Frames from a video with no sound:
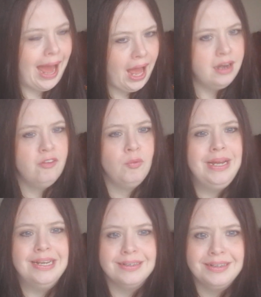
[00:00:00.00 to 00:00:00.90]
And if
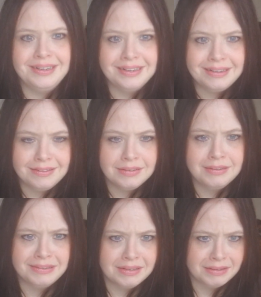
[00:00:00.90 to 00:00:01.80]
we
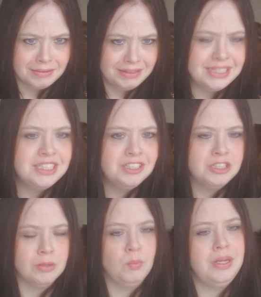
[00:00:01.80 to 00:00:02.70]
listen
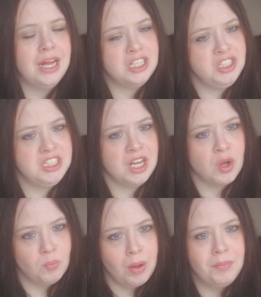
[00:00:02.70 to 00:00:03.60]
to him, we actually take
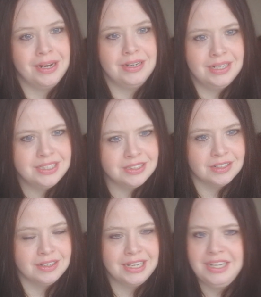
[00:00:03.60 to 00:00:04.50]
a moment and
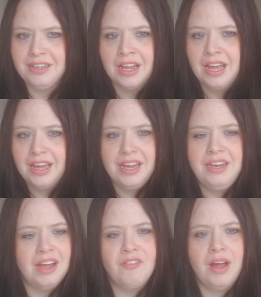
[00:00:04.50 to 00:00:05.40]
listen, he
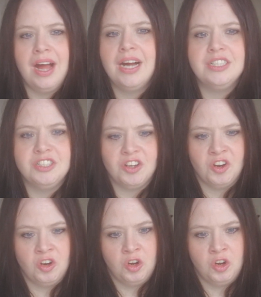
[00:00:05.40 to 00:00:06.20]
never had a